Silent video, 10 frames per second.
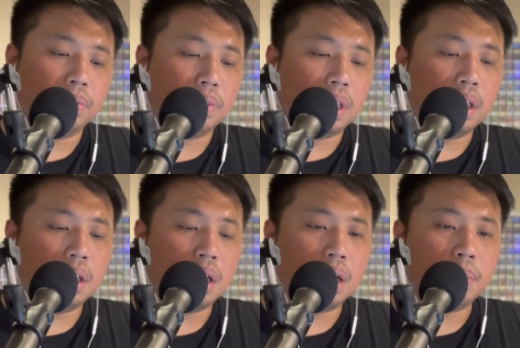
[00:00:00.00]
they're
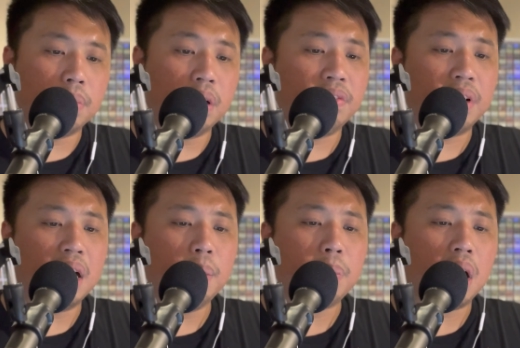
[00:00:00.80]
um they're
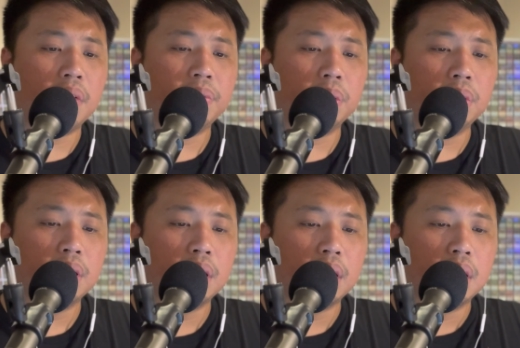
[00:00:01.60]
very powerful
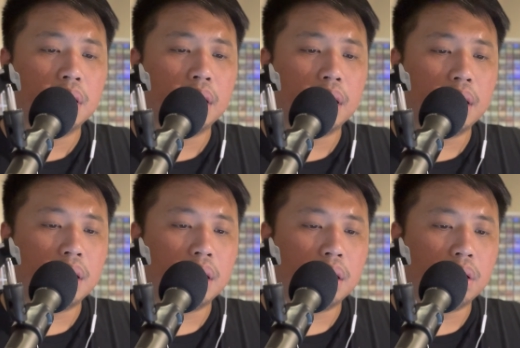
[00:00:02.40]

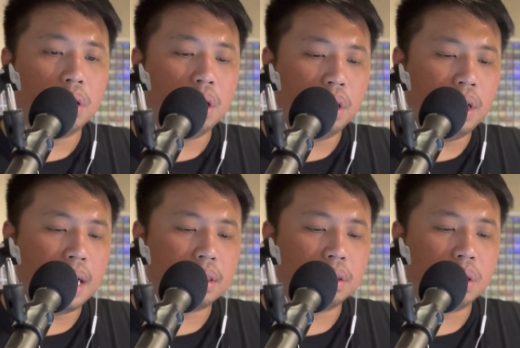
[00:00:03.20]
and you, you
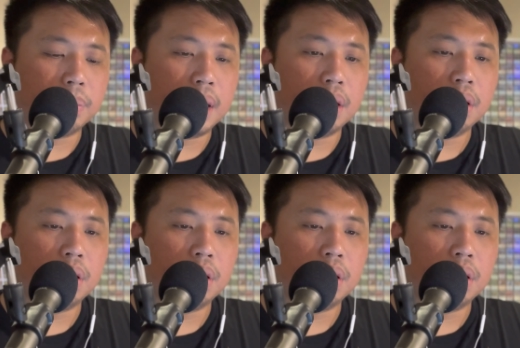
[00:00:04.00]
guys know, man,